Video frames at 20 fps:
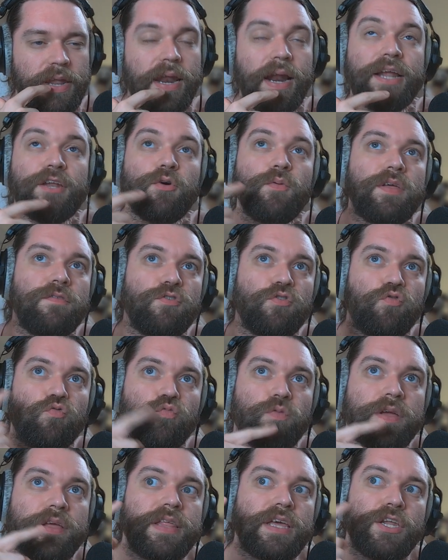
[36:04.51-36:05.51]
and I don't even
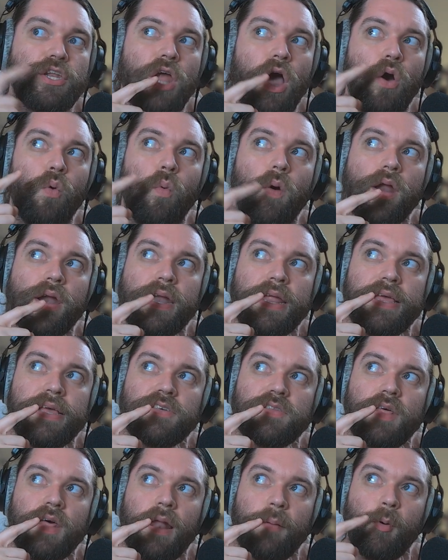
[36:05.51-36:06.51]
really know what it
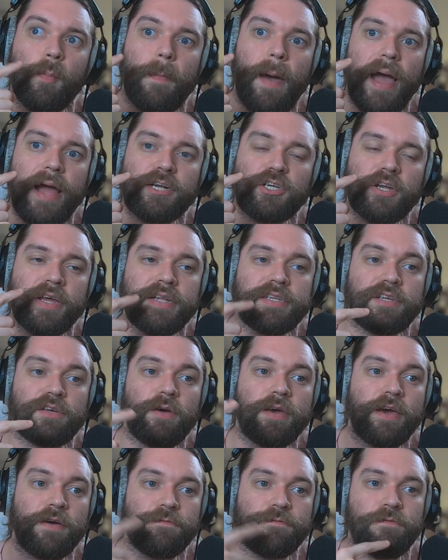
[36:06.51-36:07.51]
is that I'm imagining until
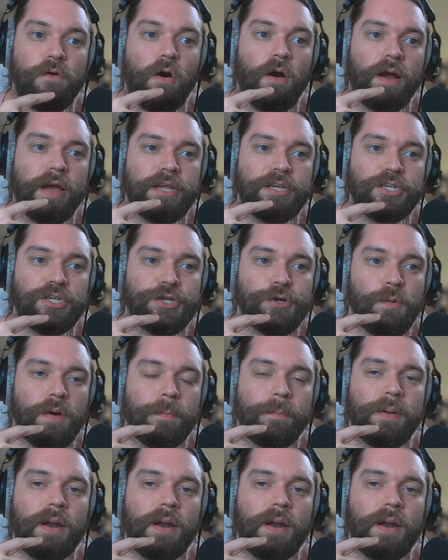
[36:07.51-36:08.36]
I get far into it.